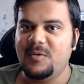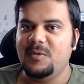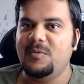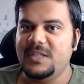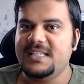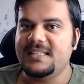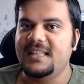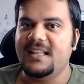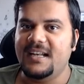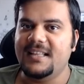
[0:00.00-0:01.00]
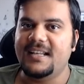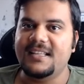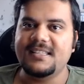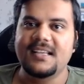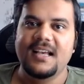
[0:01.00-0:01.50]
which is in the
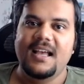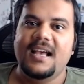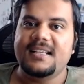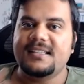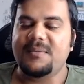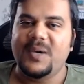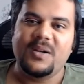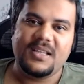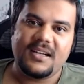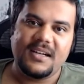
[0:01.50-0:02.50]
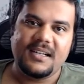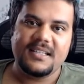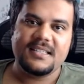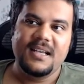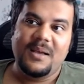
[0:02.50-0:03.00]
Netherlands, as compared to other
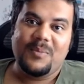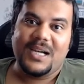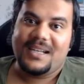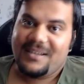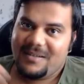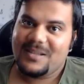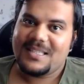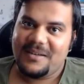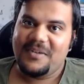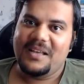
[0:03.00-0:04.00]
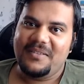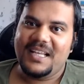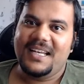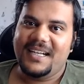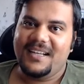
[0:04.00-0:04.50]
countries. But
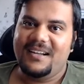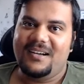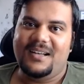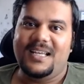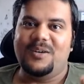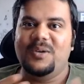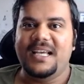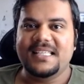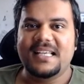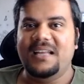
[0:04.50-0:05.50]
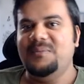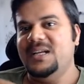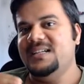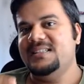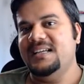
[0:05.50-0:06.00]
surviving later, like doing
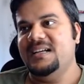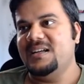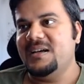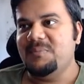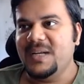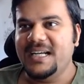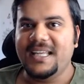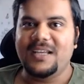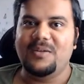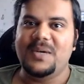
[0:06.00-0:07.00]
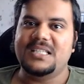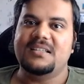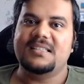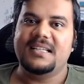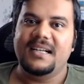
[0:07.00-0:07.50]
assignments and completing your
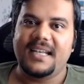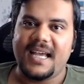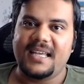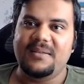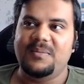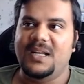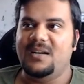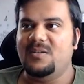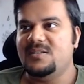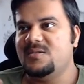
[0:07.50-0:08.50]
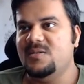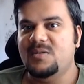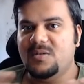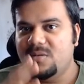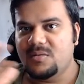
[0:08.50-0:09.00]
master's in time, and
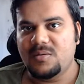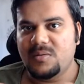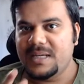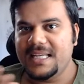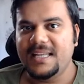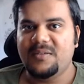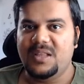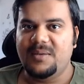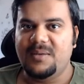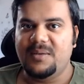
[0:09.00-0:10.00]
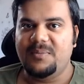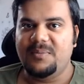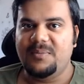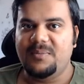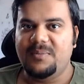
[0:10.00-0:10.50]
also dealing with the pressure
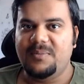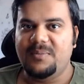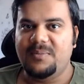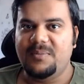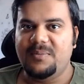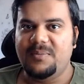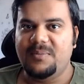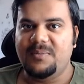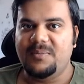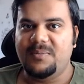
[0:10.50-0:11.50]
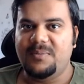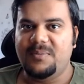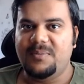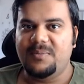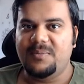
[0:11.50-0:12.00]
and everything,
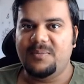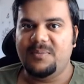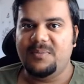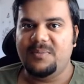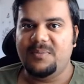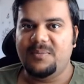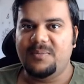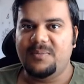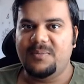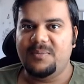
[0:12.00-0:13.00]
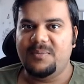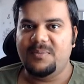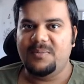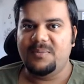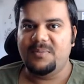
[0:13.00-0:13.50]
is a bit more. But
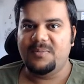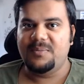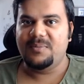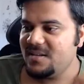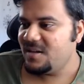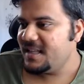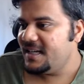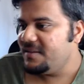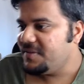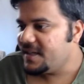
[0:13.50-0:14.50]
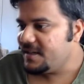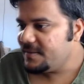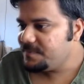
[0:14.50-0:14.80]
getting in is not that difficult.